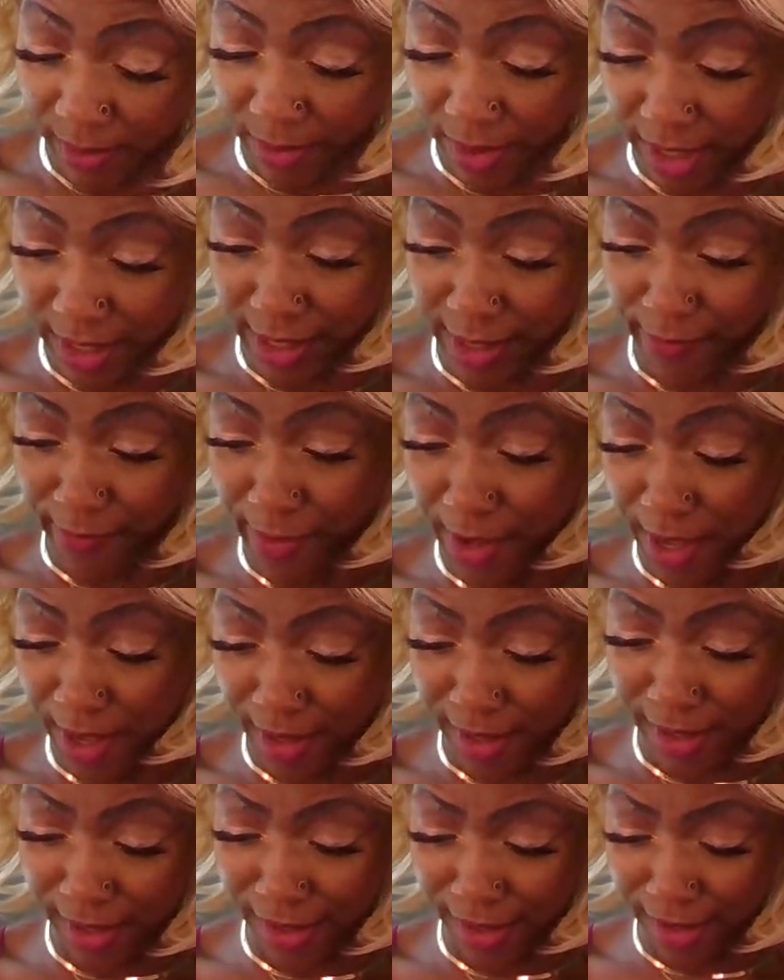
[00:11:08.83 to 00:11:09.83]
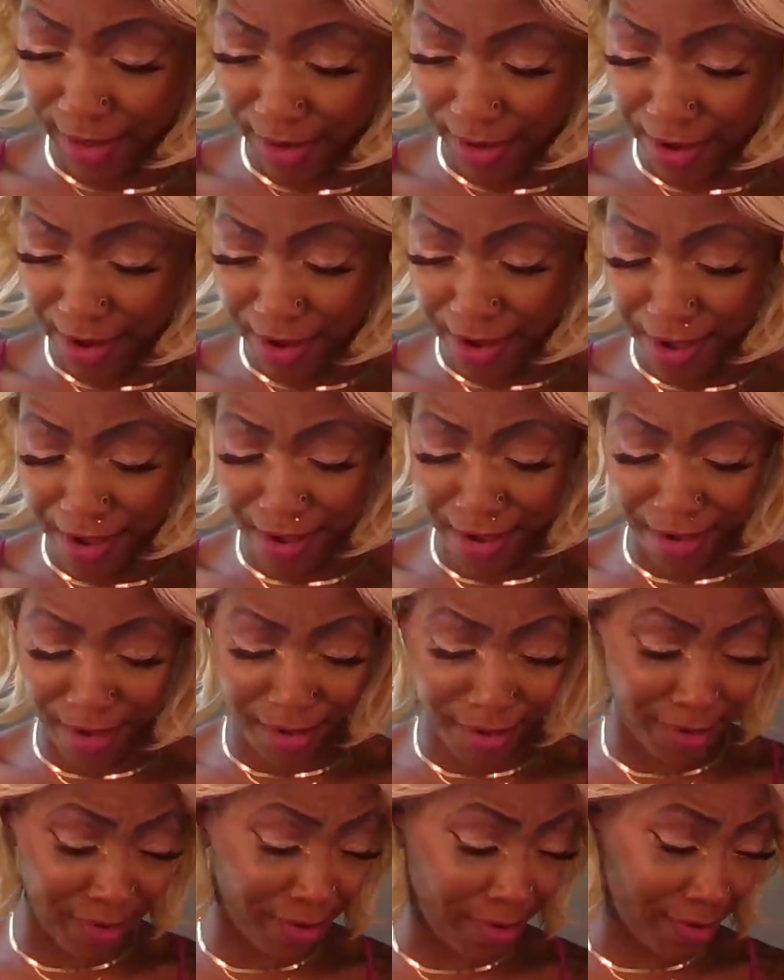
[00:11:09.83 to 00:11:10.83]
what the fuck is
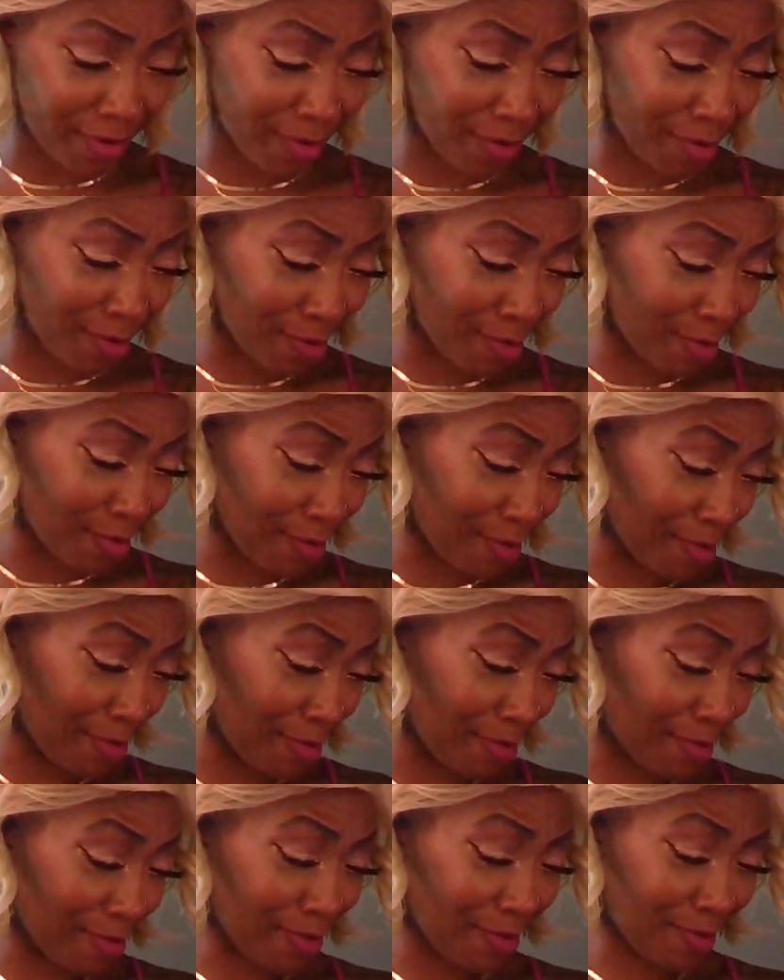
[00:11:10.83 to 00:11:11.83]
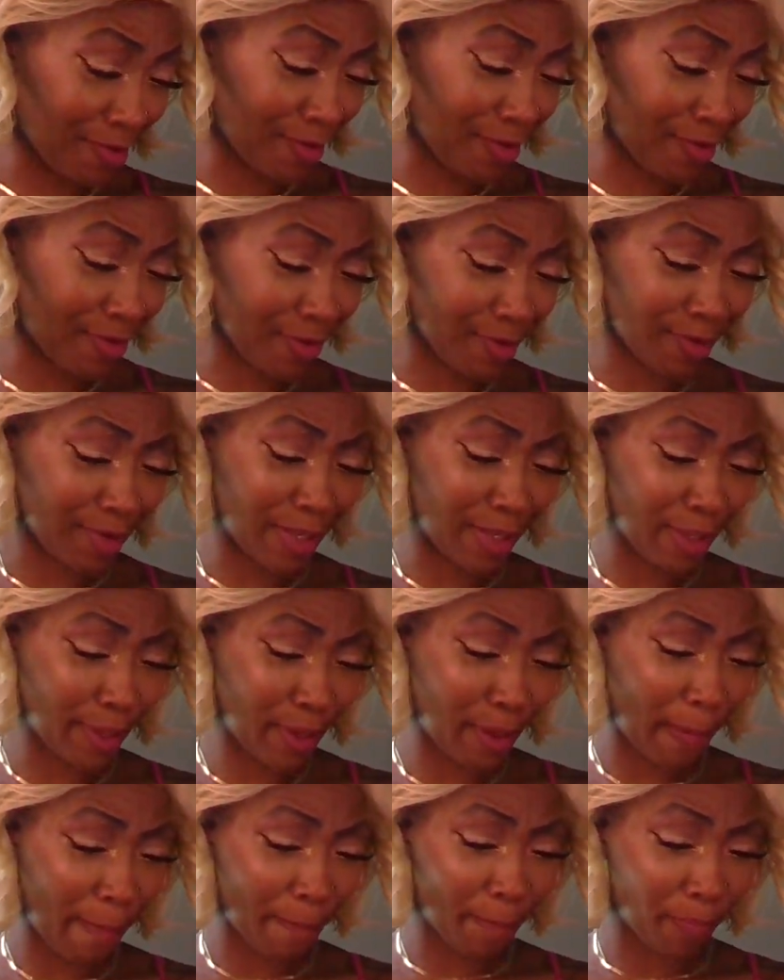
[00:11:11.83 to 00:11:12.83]
it?
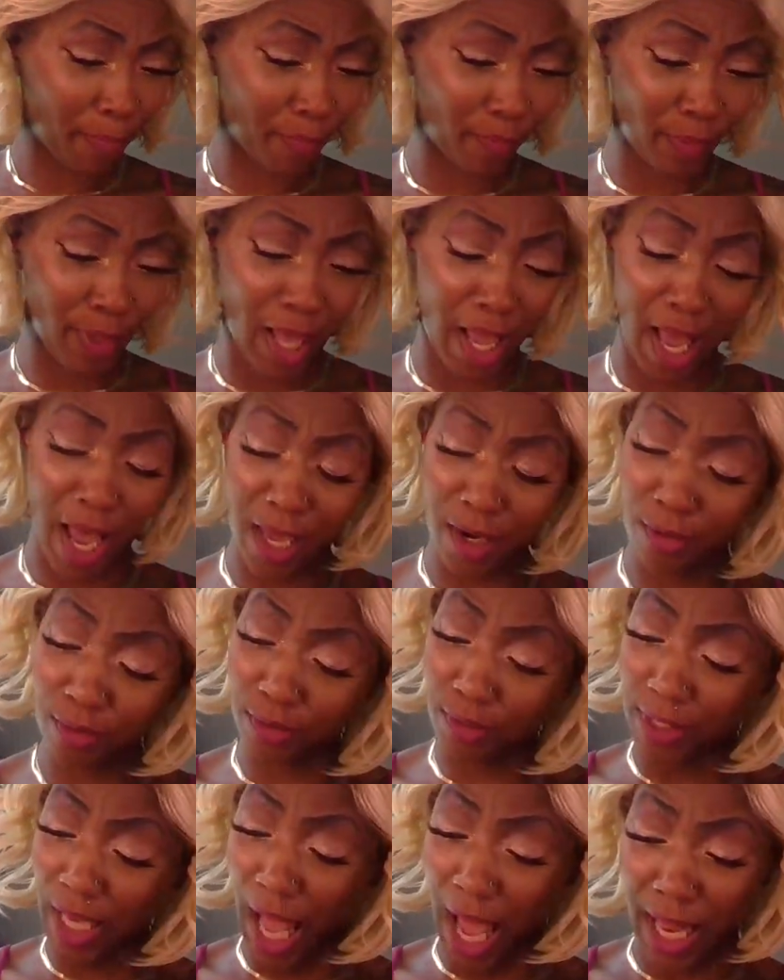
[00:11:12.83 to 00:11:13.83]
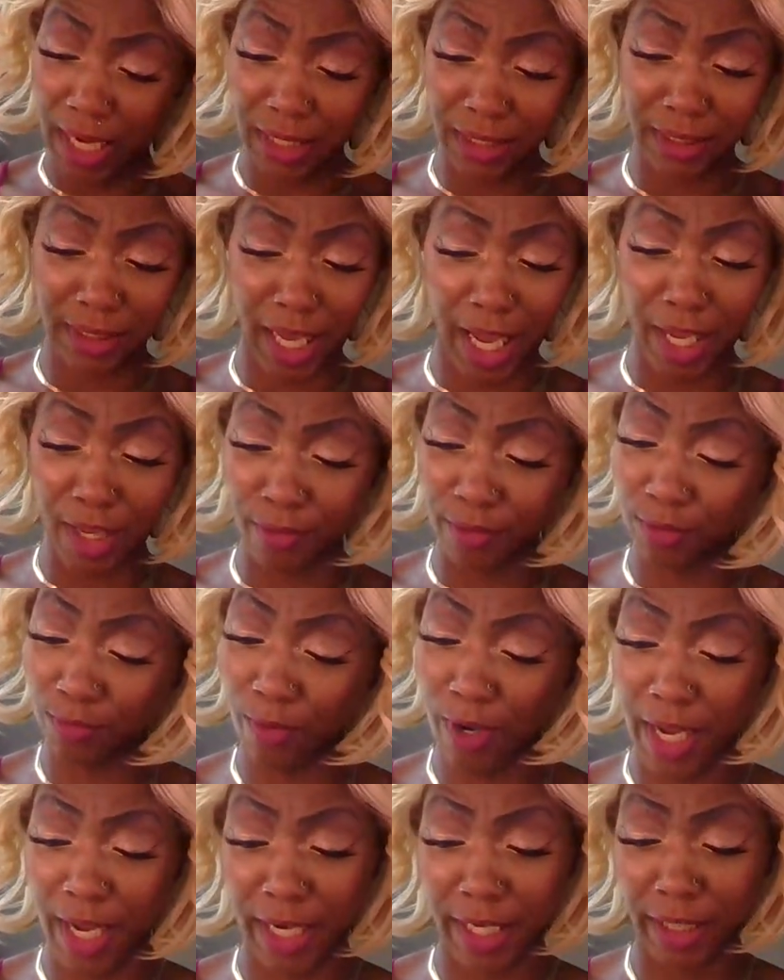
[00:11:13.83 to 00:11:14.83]
Nah, I don't. I didn't say he was
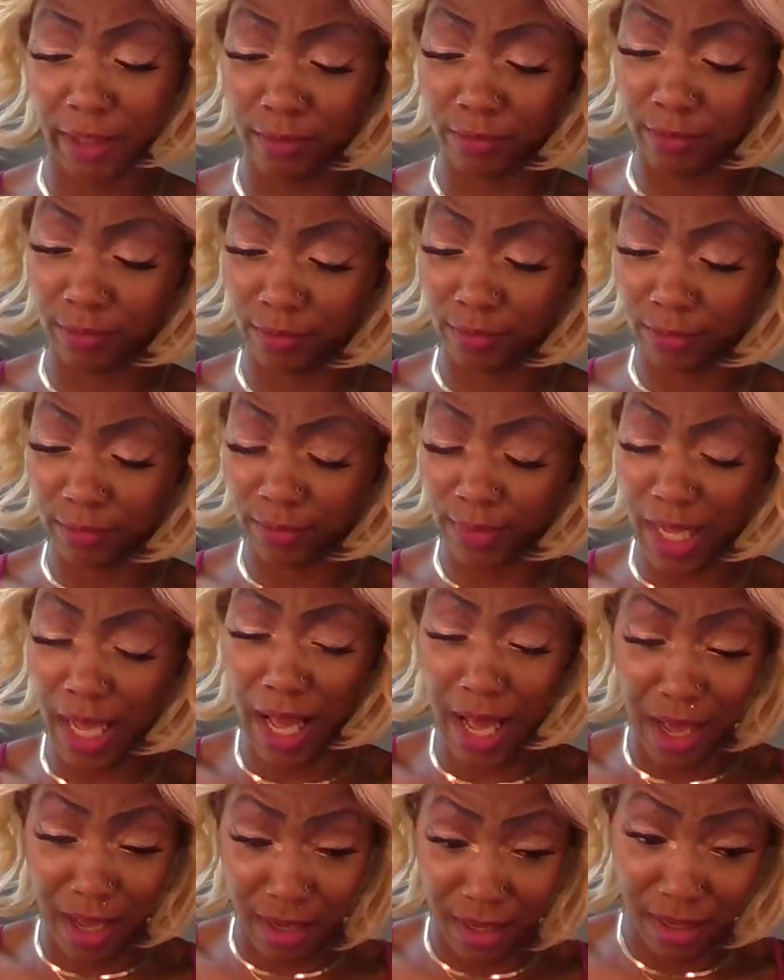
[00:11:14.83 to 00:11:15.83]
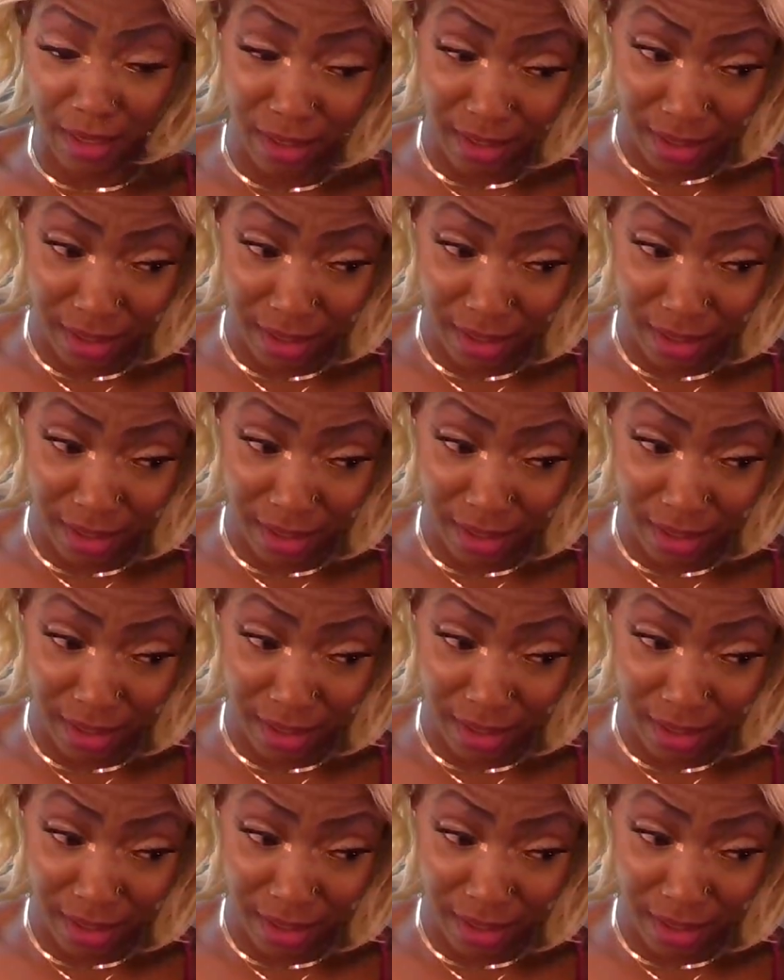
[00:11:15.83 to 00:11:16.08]
ready. Huh?